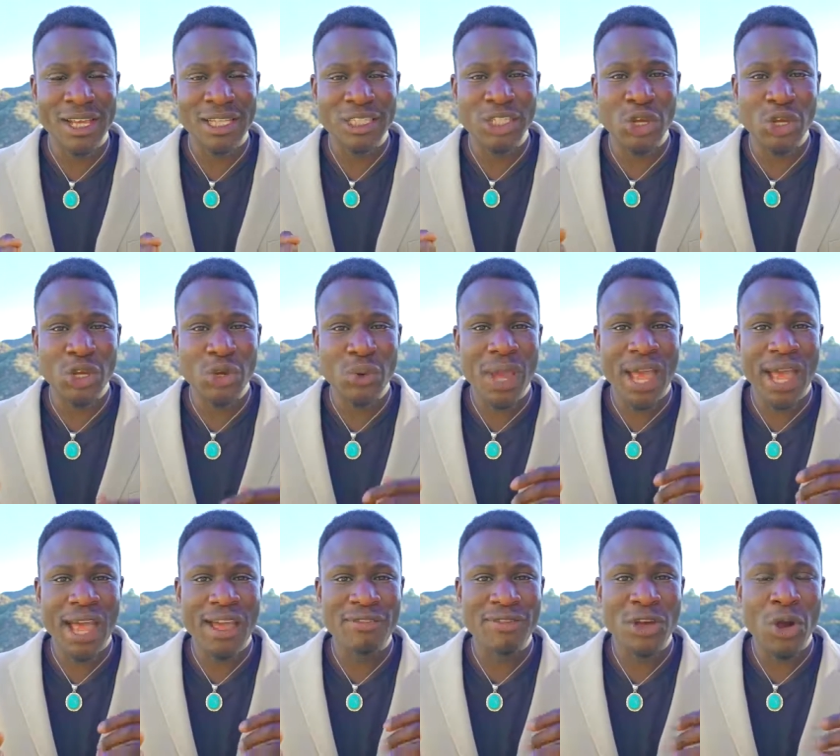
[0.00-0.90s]
So you
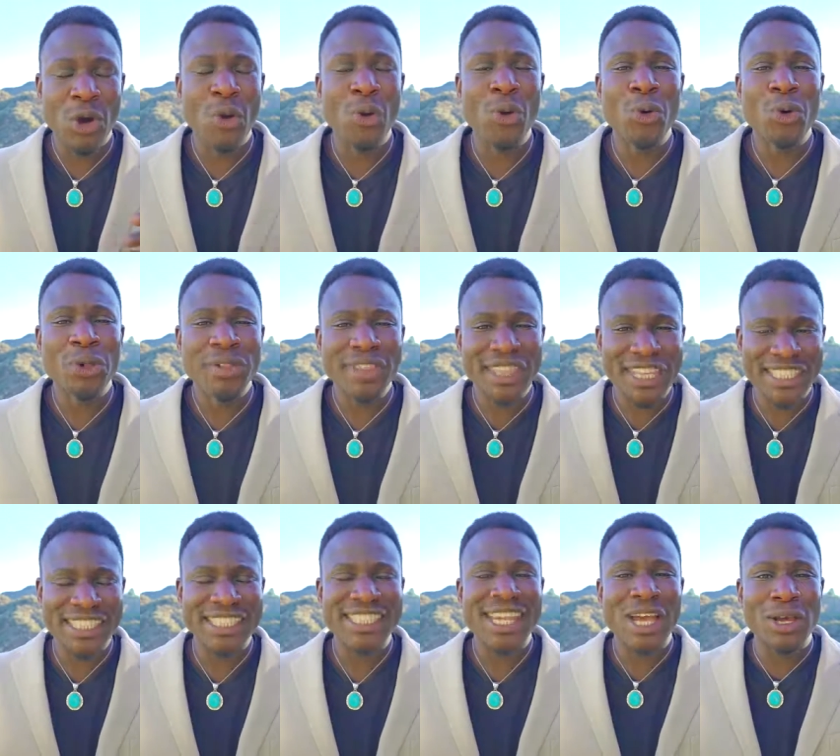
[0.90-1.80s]
have all the
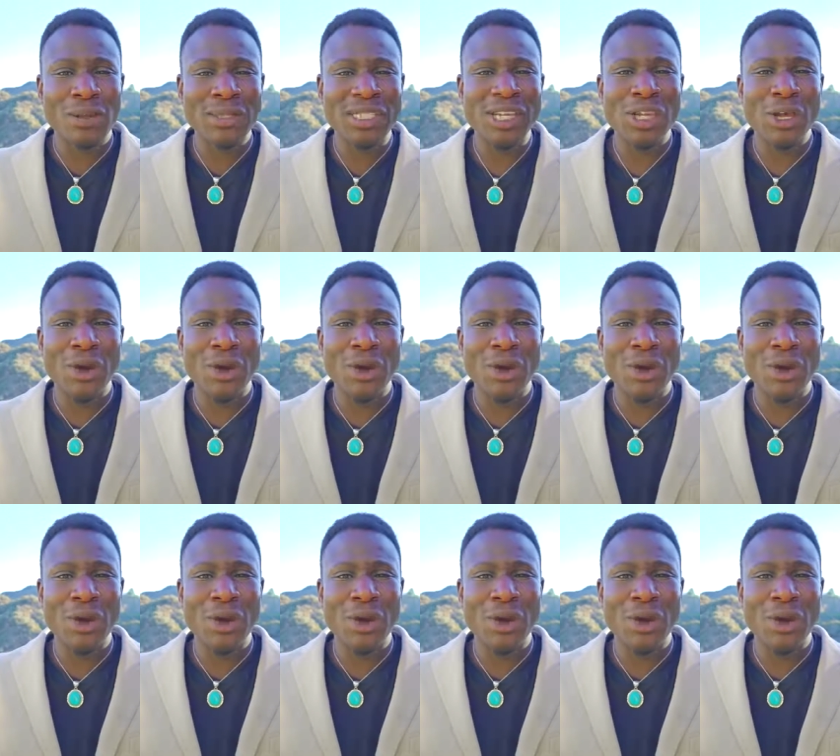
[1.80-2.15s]
cells in